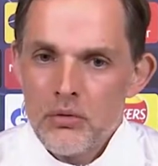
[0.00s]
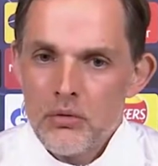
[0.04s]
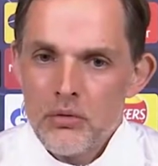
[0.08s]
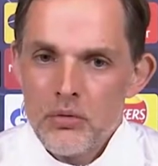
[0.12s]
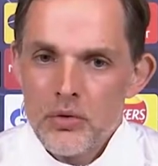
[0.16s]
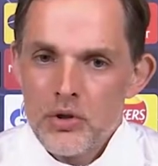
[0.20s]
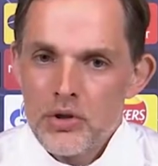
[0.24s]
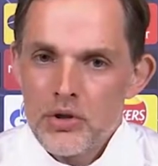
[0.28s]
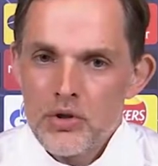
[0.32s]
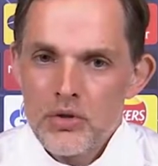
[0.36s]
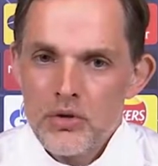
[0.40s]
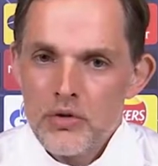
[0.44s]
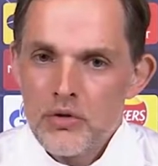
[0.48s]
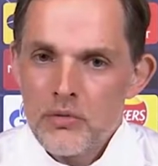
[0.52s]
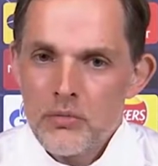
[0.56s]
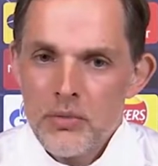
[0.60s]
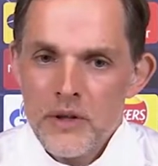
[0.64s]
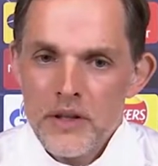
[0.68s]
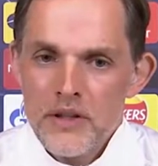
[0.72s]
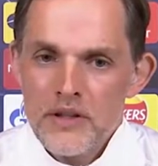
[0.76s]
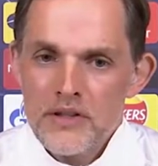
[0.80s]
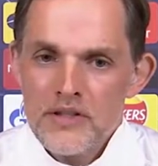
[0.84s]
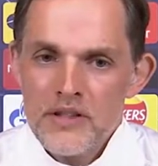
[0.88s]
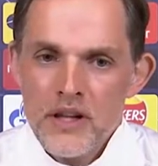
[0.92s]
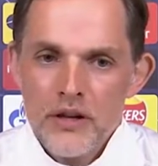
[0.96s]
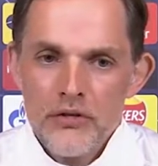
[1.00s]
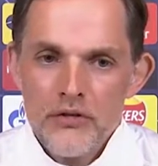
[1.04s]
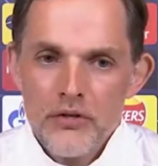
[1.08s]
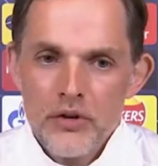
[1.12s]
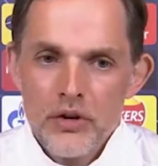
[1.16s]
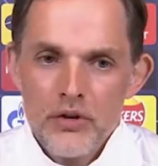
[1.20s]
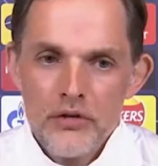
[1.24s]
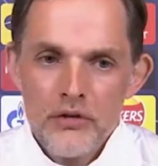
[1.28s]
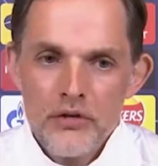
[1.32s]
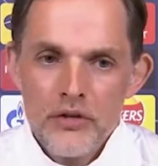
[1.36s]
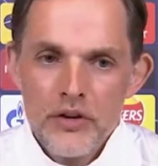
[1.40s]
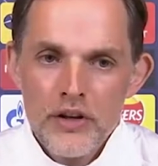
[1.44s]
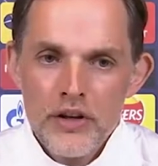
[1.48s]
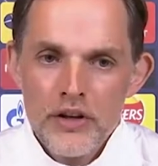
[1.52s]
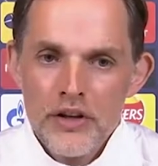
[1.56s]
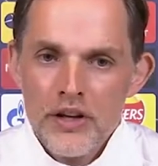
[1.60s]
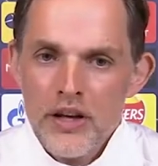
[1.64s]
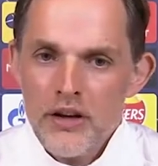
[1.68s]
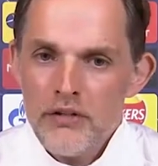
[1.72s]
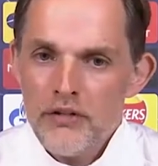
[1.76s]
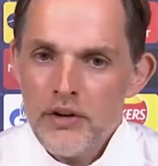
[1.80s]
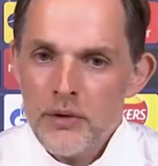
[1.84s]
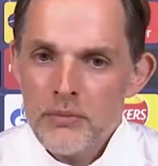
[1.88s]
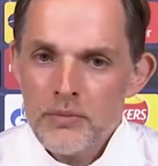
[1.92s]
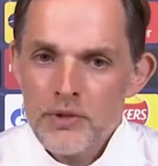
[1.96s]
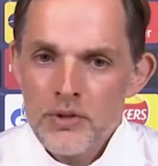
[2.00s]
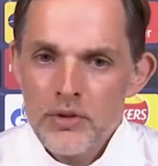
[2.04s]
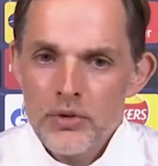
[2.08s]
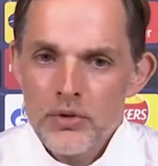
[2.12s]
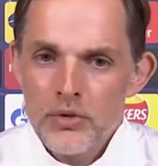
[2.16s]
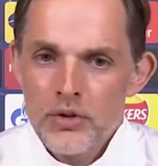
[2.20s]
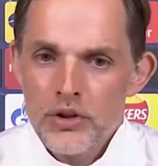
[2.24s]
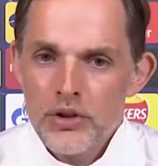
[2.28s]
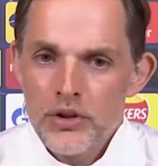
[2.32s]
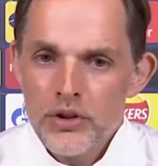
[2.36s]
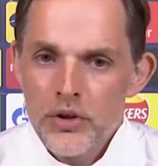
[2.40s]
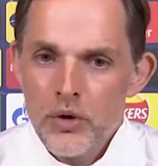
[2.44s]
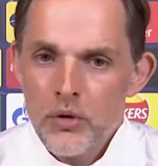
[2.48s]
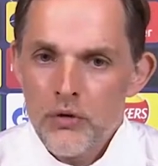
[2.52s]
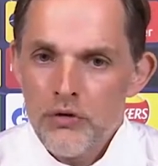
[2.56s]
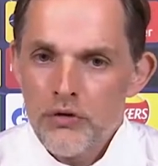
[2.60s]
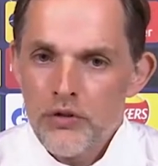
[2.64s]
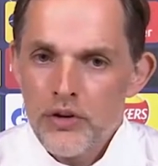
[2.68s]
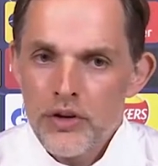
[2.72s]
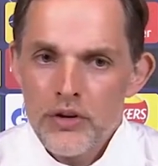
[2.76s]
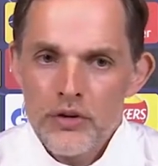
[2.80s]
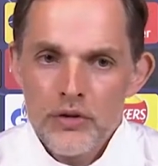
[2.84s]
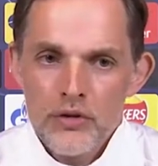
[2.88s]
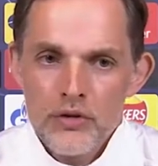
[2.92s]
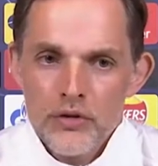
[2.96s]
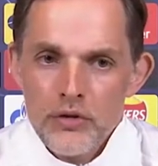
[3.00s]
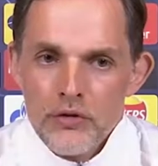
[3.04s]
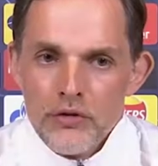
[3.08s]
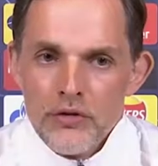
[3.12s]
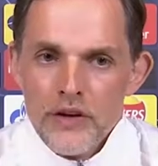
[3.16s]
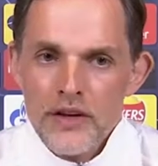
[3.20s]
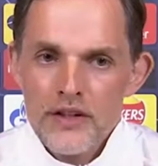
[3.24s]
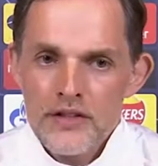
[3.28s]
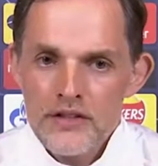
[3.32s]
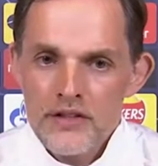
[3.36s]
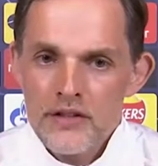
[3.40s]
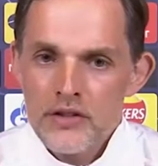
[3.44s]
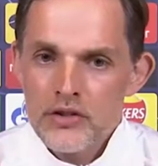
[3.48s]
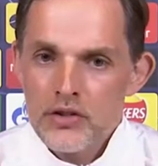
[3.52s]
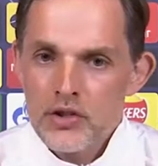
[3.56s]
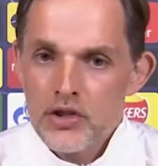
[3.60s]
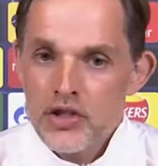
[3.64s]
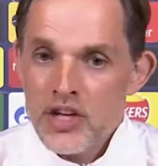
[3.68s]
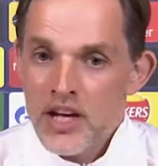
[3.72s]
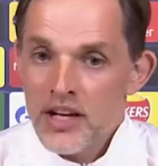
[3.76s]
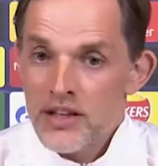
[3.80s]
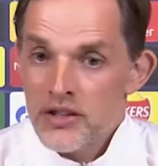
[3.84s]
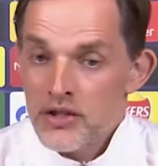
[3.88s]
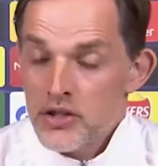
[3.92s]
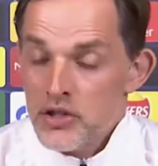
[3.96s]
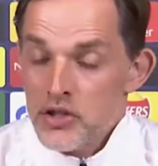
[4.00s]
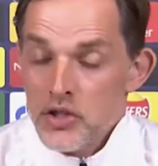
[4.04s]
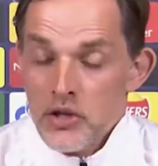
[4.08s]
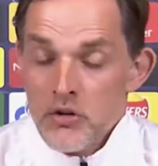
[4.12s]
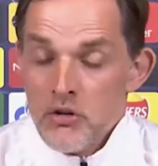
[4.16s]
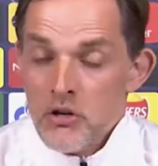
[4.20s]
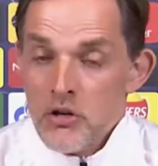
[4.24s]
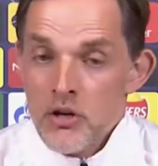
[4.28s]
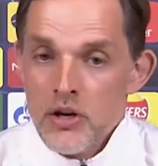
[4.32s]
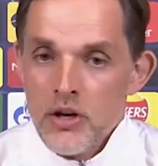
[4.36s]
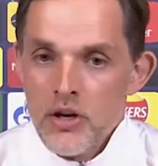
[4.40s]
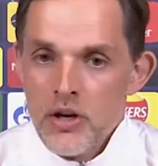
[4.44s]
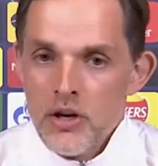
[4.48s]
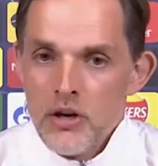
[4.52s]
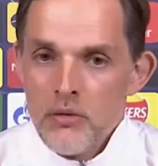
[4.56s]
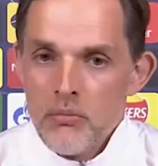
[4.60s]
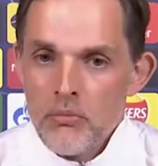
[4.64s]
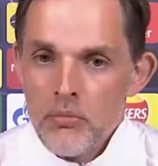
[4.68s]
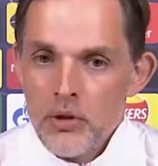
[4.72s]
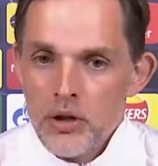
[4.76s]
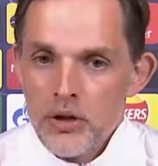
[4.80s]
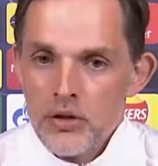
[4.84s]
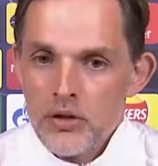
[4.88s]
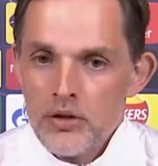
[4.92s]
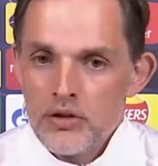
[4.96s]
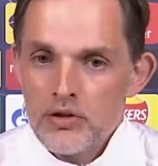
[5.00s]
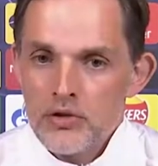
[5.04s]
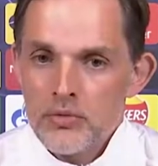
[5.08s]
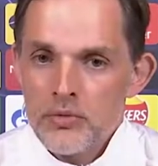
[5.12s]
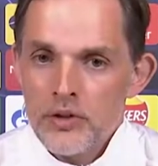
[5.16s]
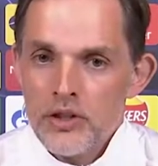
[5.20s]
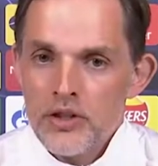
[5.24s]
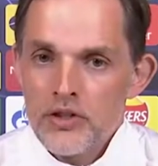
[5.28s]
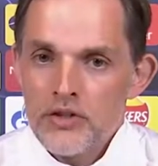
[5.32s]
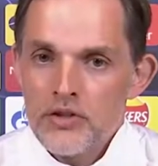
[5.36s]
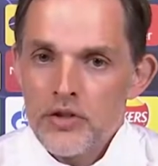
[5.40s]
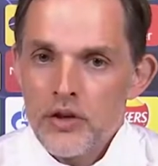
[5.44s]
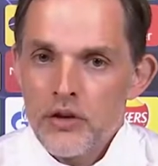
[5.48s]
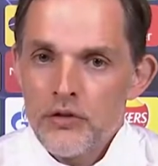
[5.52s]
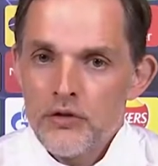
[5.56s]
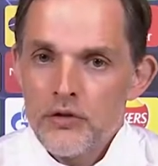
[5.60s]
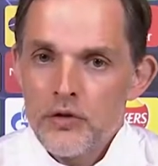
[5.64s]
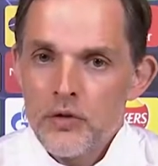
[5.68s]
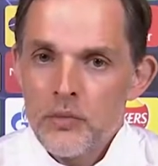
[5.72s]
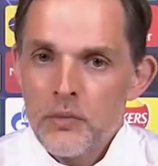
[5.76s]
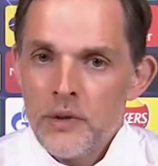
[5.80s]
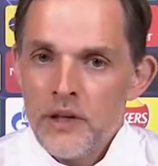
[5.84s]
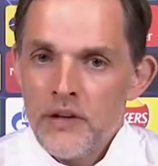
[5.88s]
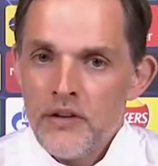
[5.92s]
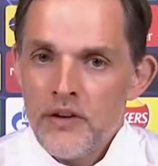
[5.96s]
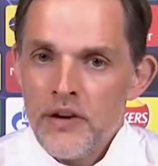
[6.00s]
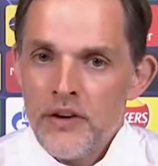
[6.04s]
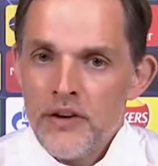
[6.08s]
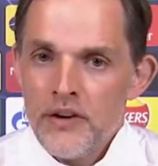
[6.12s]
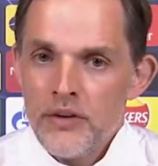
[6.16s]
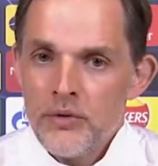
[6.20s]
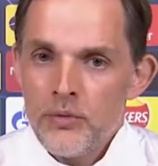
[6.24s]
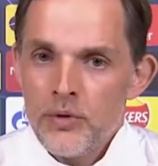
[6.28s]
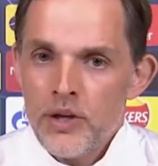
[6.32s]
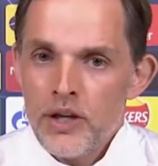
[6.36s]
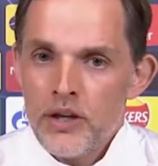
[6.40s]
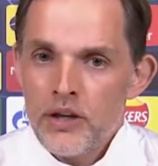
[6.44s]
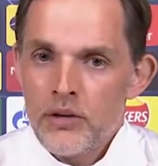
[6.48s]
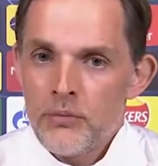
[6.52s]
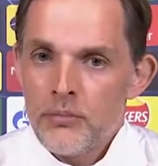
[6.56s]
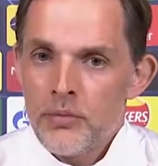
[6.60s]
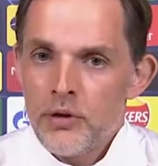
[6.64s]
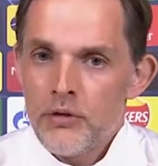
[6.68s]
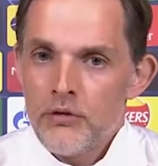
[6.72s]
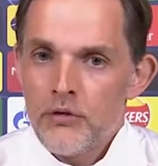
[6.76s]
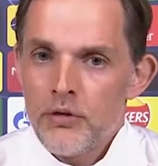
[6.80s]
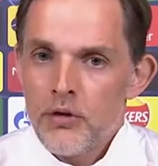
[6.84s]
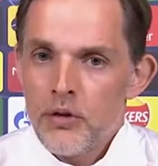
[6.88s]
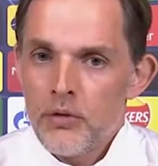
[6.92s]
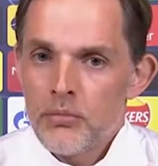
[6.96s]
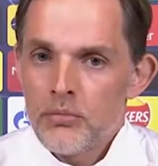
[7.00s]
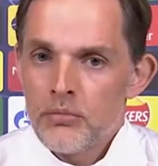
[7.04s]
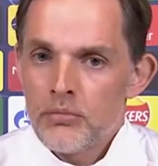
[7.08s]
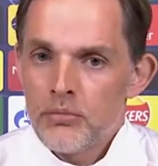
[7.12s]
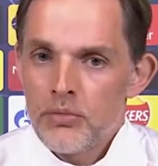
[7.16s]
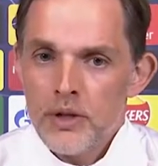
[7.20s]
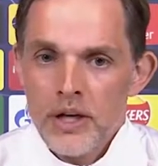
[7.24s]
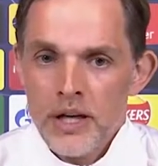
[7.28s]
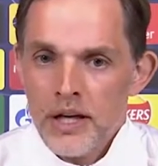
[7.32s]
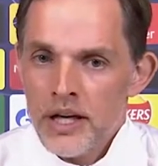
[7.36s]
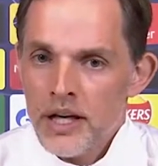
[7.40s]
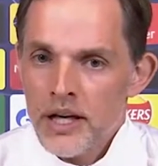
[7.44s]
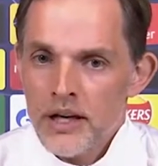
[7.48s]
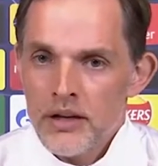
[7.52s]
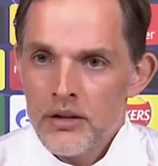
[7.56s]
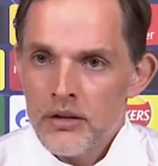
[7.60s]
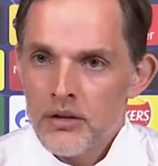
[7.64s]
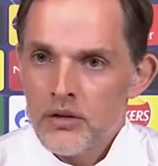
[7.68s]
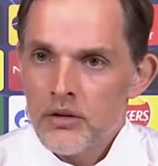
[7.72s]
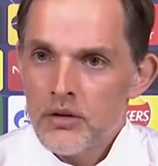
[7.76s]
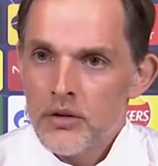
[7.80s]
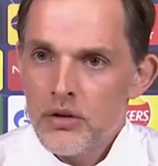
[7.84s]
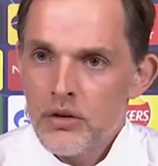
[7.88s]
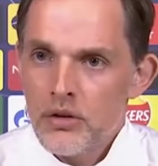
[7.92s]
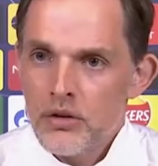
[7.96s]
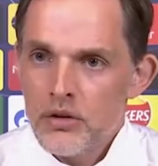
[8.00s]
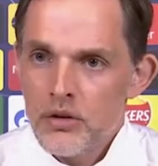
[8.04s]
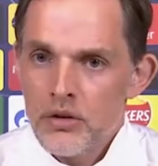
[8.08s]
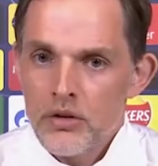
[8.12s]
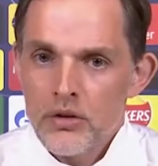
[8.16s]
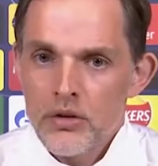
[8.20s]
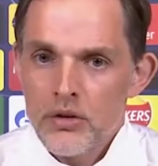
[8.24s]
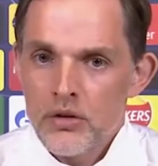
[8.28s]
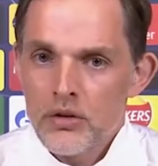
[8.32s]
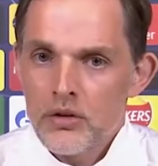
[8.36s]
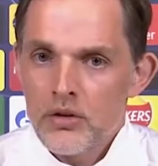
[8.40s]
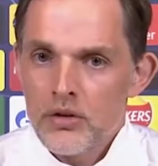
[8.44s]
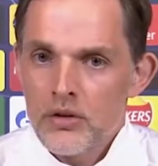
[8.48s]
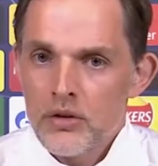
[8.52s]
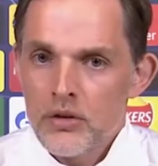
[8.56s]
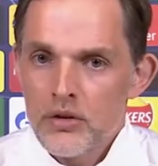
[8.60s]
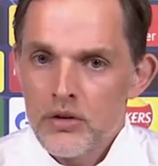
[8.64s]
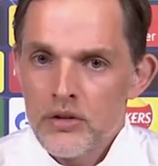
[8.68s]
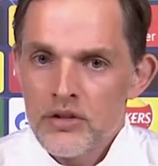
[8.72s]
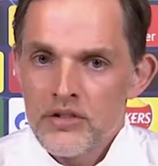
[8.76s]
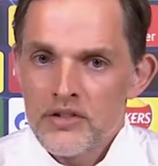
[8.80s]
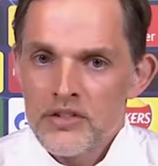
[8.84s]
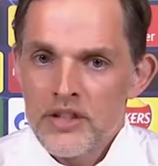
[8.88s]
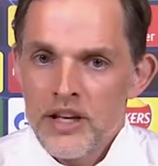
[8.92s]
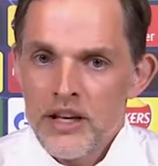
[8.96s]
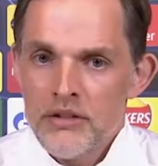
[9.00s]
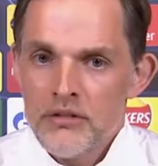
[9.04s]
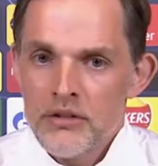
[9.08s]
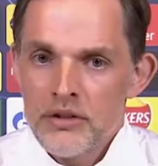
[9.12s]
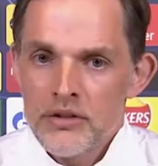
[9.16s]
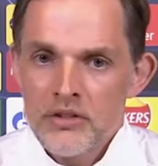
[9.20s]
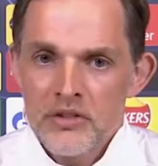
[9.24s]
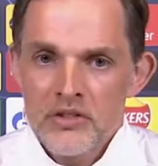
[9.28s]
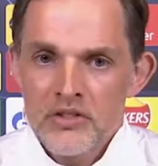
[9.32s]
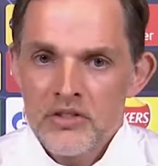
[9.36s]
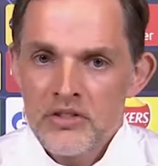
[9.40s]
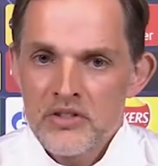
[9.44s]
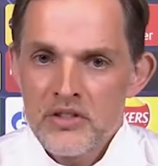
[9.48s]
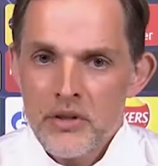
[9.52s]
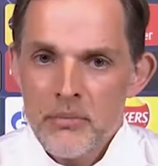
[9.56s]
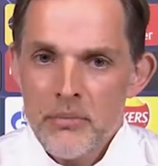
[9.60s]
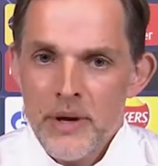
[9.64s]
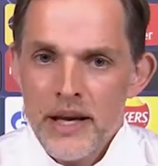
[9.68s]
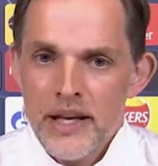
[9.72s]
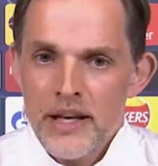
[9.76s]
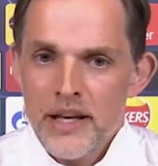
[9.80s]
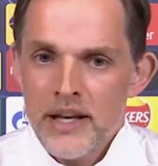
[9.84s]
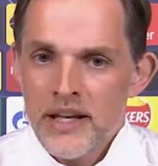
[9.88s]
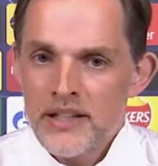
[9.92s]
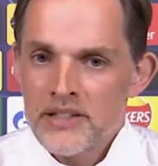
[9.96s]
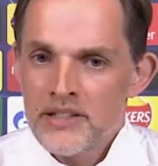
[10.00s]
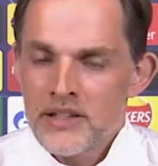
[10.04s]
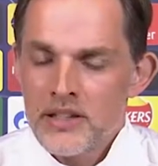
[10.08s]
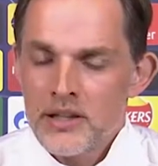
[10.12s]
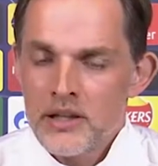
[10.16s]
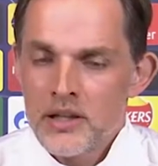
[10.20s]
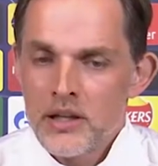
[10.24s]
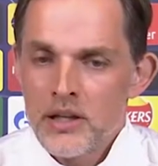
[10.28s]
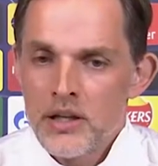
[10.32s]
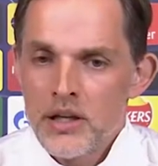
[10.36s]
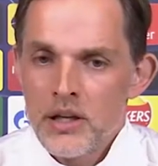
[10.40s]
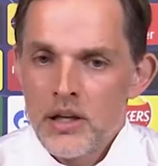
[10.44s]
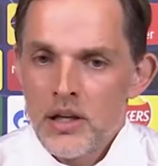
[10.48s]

we should be self-confident, have absolutely no fear to face this challenge, because we deserve to be there and we can perform again on this level. This is the main lesson.